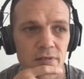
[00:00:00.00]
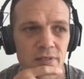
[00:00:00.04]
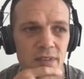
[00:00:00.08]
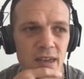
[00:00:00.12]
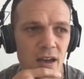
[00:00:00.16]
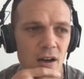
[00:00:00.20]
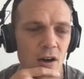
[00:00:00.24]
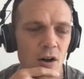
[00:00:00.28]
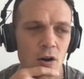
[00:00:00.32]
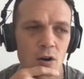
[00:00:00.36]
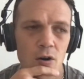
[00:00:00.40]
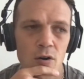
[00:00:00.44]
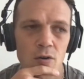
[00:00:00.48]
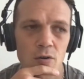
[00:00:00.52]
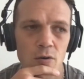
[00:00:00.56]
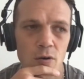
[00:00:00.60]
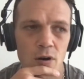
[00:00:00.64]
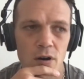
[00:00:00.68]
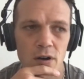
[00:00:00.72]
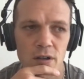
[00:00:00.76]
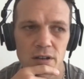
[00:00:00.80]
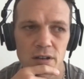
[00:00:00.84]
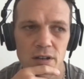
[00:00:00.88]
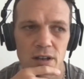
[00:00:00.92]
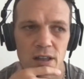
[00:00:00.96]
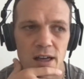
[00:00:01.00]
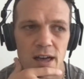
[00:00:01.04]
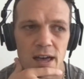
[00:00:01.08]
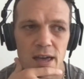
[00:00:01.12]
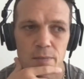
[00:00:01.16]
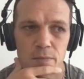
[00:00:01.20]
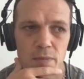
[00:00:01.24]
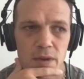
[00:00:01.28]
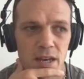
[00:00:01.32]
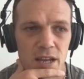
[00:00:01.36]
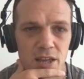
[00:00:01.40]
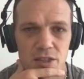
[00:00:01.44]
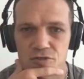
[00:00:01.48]
that whole
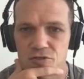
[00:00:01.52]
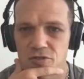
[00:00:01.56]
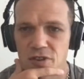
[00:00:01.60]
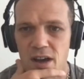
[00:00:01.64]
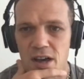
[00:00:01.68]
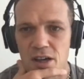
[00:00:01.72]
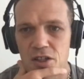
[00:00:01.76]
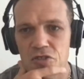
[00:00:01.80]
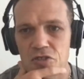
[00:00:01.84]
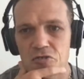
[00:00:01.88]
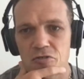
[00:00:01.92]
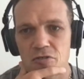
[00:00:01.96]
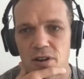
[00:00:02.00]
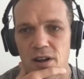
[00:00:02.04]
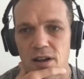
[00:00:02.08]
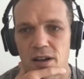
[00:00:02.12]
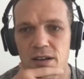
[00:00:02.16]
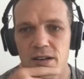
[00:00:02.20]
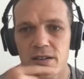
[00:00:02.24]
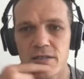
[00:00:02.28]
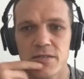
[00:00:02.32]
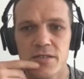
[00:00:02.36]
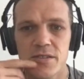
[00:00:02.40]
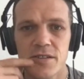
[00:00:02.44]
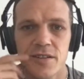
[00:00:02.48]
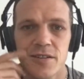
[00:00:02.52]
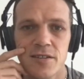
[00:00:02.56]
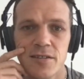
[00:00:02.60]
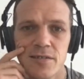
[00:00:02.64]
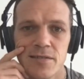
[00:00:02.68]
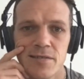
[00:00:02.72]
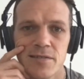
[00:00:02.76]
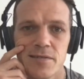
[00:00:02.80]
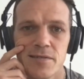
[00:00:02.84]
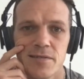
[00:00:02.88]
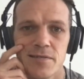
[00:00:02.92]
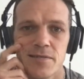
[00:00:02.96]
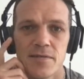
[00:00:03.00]
online men are trash crowd, you
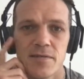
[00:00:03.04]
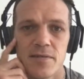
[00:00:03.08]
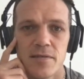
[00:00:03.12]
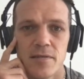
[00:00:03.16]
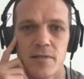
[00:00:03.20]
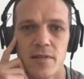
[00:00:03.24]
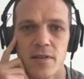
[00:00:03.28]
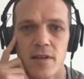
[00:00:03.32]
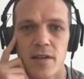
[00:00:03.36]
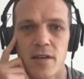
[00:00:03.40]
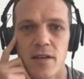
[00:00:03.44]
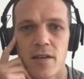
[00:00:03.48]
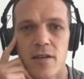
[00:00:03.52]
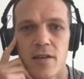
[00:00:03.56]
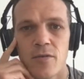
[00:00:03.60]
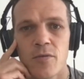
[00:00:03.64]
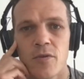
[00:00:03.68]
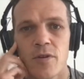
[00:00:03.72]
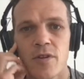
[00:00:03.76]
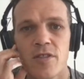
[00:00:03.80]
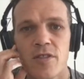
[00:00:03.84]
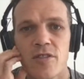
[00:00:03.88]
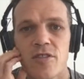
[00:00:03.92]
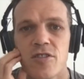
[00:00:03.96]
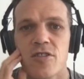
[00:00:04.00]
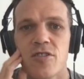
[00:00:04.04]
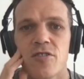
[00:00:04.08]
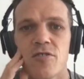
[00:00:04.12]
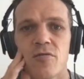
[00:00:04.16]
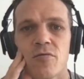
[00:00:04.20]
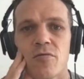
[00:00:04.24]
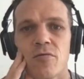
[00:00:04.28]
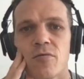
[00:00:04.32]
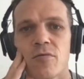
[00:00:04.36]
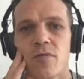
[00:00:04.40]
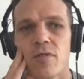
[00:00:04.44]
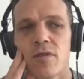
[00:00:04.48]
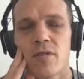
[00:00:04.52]
know, which
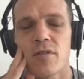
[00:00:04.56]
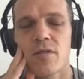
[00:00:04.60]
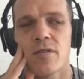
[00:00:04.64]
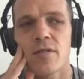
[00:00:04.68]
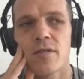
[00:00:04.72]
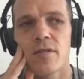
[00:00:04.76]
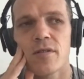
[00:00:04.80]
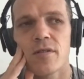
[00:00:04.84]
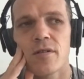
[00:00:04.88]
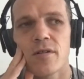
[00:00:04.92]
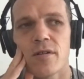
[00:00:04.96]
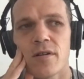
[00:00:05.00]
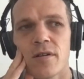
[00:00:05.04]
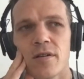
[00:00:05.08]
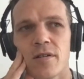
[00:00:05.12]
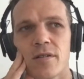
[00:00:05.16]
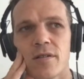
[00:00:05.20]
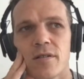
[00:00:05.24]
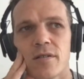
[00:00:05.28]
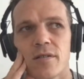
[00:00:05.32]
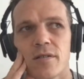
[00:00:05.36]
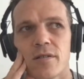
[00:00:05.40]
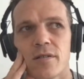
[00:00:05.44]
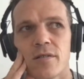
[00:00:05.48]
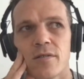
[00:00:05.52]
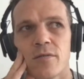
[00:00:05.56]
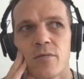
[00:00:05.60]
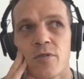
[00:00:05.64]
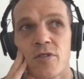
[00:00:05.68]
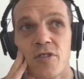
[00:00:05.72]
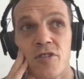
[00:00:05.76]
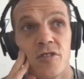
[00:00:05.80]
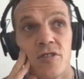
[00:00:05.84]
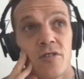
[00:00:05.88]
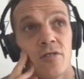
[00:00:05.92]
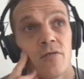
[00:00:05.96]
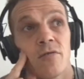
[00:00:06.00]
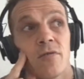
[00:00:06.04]

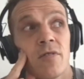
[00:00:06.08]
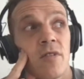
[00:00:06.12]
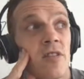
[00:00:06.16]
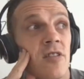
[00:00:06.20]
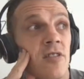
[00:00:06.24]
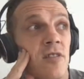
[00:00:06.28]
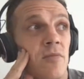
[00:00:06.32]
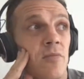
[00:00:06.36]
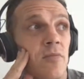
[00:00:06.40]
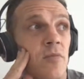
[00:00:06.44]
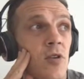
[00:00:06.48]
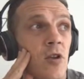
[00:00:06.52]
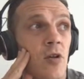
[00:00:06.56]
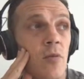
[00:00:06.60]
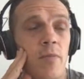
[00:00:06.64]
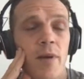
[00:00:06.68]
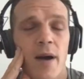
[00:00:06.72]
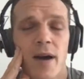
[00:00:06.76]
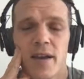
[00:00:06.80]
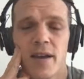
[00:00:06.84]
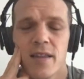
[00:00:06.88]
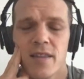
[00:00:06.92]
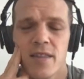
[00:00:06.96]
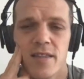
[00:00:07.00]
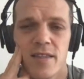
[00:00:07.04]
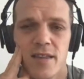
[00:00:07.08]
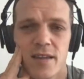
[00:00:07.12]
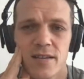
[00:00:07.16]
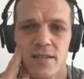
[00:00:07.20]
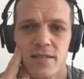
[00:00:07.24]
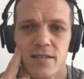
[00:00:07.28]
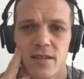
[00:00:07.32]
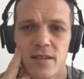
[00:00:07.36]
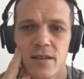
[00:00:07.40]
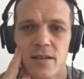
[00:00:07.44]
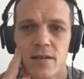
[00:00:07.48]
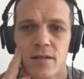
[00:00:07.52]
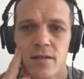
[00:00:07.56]
which still was, you know, part of the
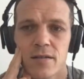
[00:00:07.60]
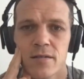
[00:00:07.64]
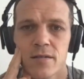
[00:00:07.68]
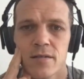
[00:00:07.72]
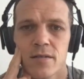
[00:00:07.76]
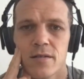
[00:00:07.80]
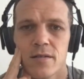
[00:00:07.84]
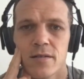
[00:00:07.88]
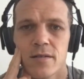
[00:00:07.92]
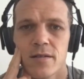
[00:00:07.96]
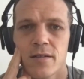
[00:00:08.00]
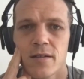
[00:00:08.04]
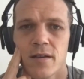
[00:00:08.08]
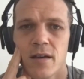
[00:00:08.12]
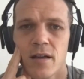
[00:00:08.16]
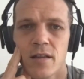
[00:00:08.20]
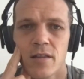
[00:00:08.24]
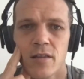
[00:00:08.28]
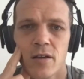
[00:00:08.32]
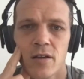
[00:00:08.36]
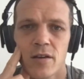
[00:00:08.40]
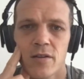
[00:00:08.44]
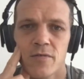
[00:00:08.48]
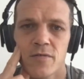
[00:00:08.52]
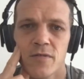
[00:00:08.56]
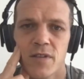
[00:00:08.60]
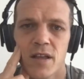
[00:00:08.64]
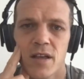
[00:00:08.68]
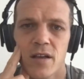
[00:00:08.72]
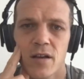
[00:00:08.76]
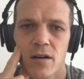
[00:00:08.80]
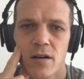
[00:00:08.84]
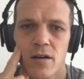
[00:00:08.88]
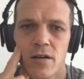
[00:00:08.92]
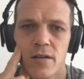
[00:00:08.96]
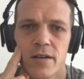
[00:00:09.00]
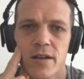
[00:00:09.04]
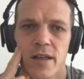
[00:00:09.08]
sector, you know. A lot of like
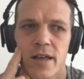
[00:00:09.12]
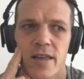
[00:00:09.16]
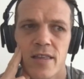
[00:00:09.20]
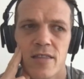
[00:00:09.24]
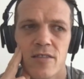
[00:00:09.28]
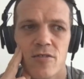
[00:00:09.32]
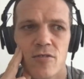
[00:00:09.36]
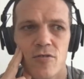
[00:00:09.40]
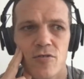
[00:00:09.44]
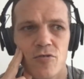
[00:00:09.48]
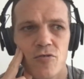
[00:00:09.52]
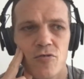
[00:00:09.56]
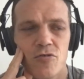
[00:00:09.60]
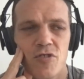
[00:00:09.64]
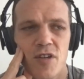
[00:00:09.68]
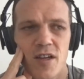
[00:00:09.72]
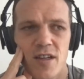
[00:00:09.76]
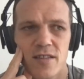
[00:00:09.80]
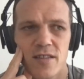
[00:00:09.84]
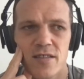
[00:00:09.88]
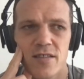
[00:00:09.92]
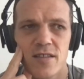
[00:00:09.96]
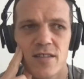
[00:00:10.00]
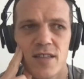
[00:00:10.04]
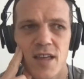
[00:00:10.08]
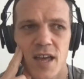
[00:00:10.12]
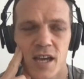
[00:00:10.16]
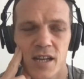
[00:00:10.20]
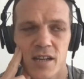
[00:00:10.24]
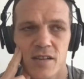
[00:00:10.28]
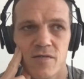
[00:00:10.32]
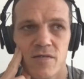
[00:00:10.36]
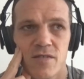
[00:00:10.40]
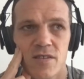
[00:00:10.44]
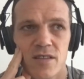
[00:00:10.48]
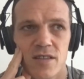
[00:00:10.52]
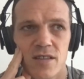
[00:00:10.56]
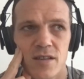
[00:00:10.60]
online social justice
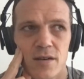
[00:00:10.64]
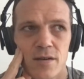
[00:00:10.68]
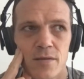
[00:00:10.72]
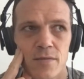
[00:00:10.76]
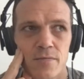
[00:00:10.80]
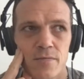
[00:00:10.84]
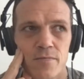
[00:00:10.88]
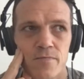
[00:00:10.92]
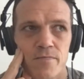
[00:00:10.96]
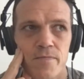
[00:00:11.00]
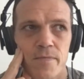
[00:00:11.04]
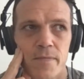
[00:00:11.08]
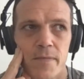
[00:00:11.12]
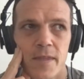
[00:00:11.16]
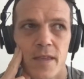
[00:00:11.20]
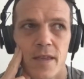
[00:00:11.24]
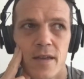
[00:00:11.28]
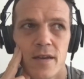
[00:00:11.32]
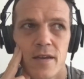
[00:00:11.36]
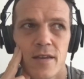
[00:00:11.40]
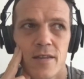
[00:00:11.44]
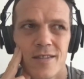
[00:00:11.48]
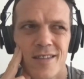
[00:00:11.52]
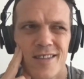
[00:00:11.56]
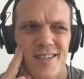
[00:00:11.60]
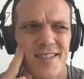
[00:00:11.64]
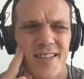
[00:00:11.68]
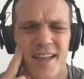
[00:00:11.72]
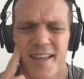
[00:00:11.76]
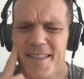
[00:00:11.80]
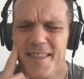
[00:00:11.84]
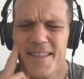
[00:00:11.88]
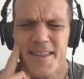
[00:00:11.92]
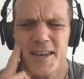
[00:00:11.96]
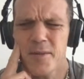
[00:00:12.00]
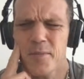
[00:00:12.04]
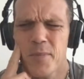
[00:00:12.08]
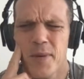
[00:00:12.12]
activism just
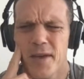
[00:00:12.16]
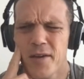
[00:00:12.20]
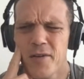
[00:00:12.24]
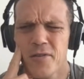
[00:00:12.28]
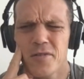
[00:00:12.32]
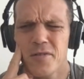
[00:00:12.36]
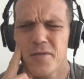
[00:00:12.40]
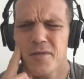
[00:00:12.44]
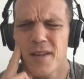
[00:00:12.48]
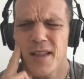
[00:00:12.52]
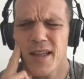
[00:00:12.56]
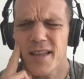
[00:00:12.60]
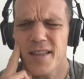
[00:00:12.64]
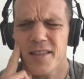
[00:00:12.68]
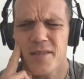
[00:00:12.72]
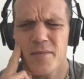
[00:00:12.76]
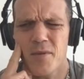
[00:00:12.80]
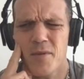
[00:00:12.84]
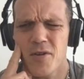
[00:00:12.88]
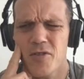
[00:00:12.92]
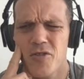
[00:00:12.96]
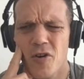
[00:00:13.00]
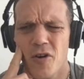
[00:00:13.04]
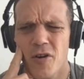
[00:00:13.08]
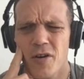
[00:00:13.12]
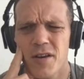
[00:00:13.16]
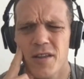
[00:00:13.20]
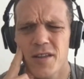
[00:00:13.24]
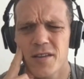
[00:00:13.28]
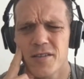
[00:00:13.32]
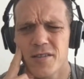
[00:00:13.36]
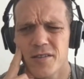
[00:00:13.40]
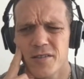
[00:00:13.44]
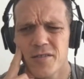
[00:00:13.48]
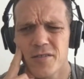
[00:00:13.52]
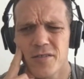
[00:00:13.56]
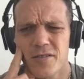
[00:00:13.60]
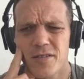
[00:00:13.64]
doesn't appeal to like the majority of
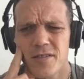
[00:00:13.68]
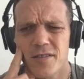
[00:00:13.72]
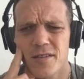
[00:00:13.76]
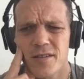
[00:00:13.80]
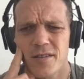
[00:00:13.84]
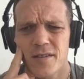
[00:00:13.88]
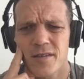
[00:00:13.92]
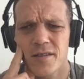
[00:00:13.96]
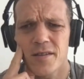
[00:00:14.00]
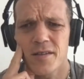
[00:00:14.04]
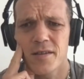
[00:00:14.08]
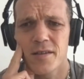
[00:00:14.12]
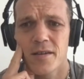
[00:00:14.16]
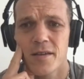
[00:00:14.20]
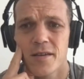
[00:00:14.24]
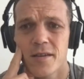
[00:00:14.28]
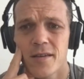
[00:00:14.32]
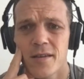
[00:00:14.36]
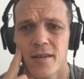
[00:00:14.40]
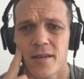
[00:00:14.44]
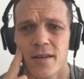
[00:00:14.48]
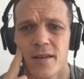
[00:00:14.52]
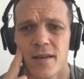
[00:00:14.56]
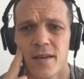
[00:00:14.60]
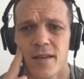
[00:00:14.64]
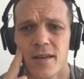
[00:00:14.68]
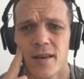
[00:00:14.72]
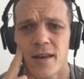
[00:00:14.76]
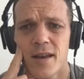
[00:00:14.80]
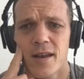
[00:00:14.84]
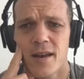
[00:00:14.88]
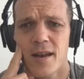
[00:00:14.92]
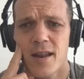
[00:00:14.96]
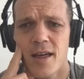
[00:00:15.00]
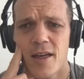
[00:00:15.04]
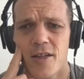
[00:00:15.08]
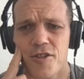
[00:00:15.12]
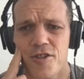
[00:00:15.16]
dudes and
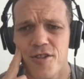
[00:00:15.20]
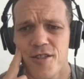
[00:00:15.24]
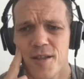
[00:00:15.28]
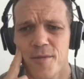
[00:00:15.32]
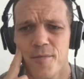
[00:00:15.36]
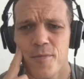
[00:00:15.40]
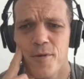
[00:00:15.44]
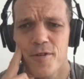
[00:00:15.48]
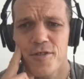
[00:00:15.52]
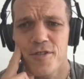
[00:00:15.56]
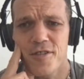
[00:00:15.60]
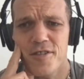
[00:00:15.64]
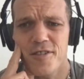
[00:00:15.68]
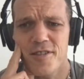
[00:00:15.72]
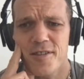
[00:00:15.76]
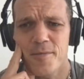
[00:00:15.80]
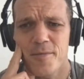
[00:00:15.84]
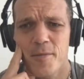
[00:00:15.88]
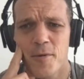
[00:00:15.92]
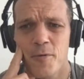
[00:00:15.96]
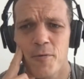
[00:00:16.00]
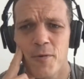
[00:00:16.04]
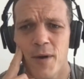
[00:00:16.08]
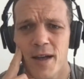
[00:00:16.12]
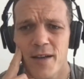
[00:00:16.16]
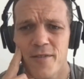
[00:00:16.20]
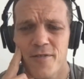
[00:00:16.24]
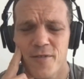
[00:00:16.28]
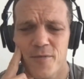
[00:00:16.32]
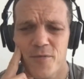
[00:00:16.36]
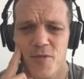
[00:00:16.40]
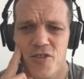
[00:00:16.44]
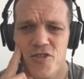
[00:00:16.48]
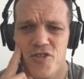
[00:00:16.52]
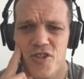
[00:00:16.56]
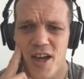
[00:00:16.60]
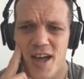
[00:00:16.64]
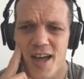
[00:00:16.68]
it actually pushes them away from
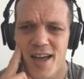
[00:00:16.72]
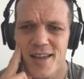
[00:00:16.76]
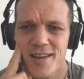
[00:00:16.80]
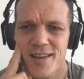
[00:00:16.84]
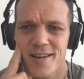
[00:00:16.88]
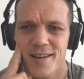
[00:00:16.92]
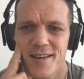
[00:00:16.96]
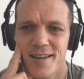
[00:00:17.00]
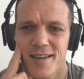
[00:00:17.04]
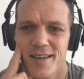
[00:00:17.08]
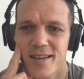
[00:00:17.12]
the chat.